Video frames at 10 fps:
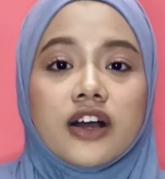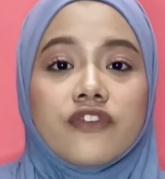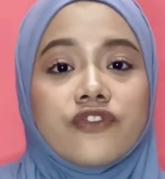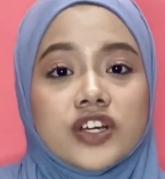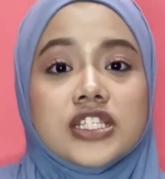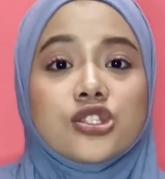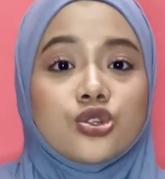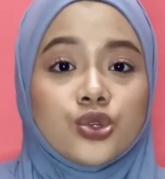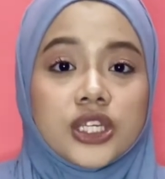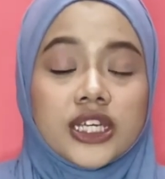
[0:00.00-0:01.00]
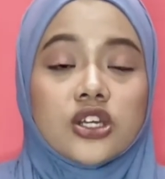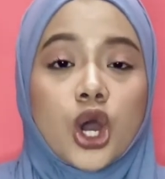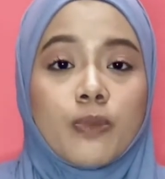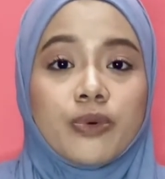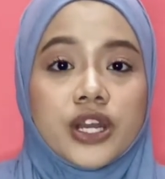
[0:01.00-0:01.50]
First Union
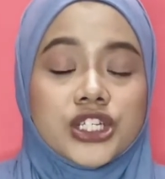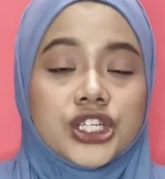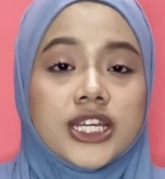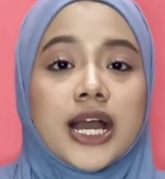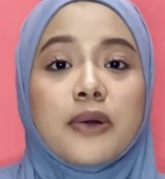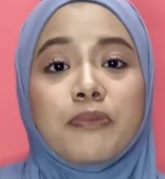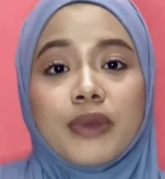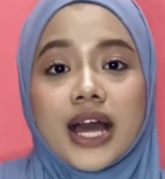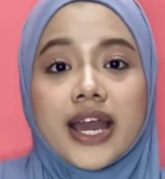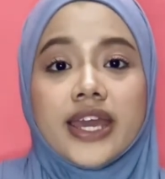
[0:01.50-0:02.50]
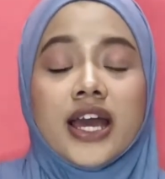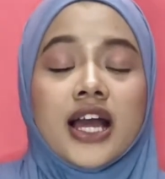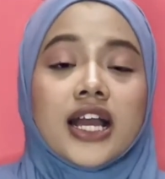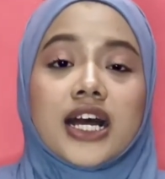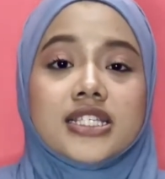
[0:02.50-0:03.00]
Corporation apply
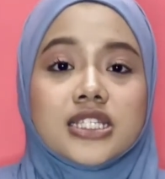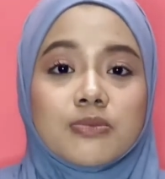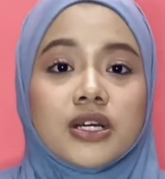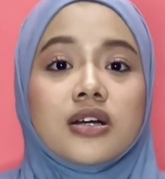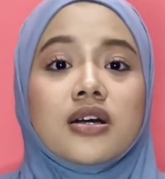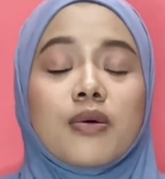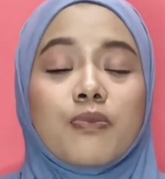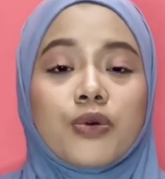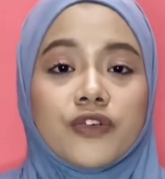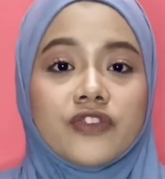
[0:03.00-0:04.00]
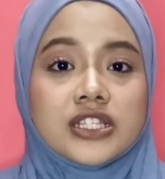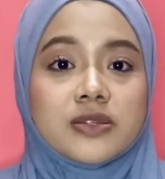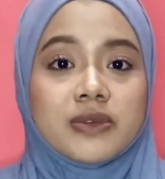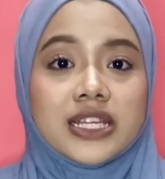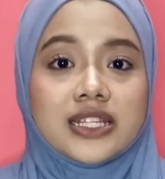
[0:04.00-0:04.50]
customer
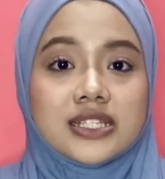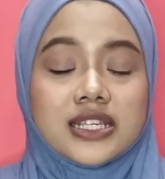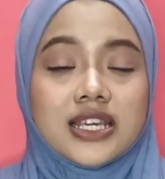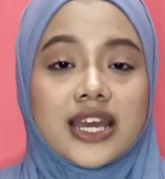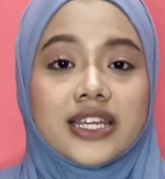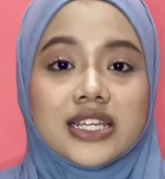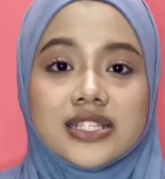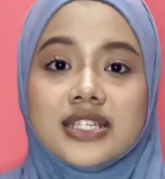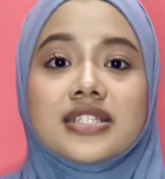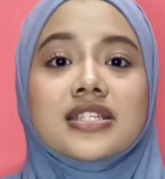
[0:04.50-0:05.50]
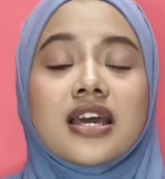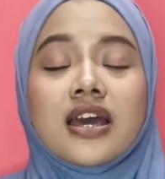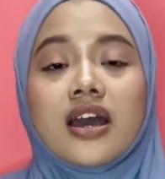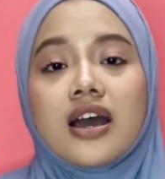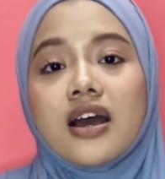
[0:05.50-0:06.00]
profitability analysis
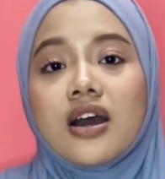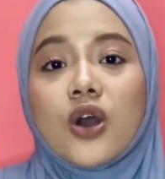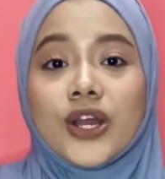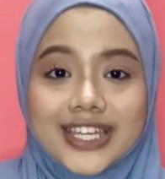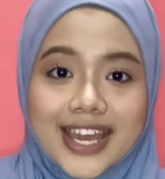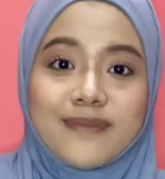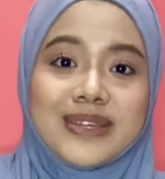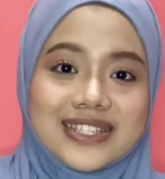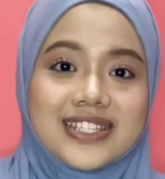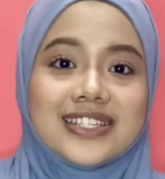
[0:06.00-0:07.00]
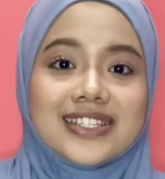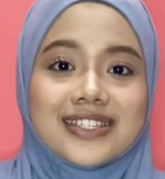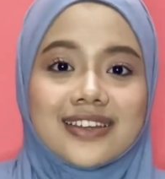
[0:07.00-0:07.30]
on their business.